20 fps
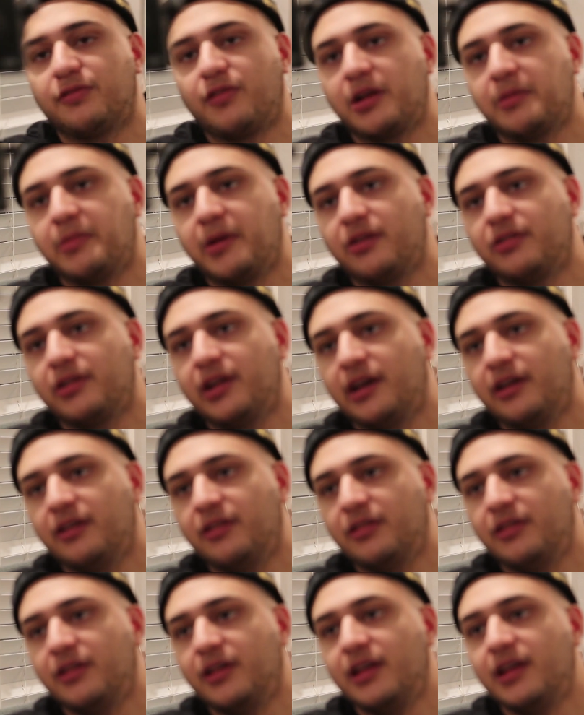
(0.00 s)
right about now.
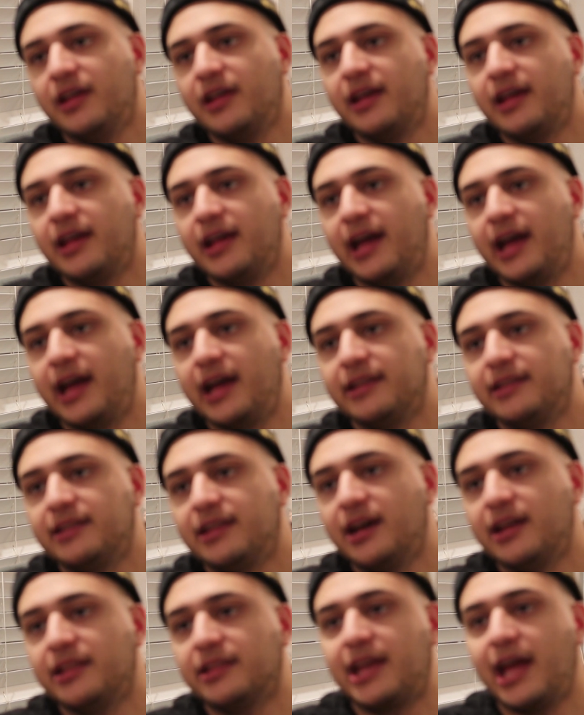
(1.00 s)
And
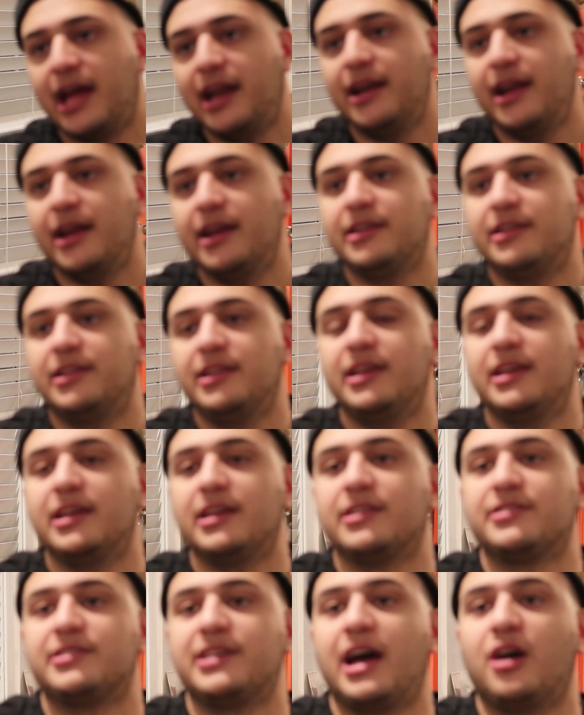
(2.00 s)
the Canon 80D
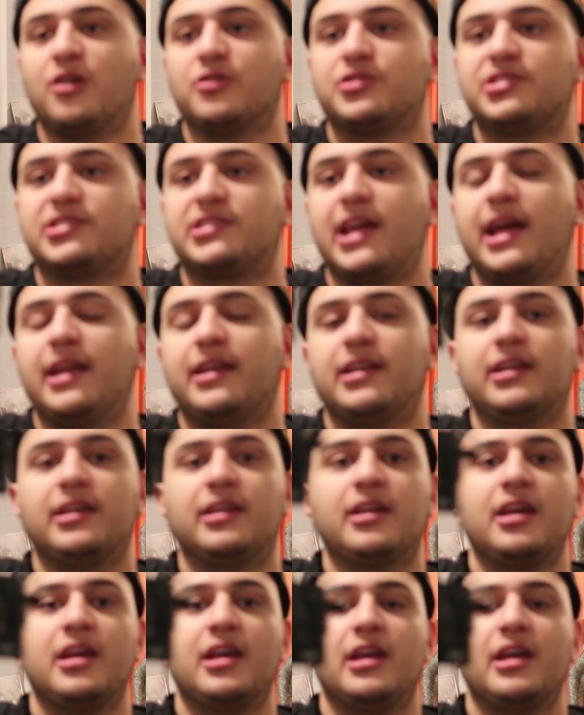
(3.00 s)
is outstanding.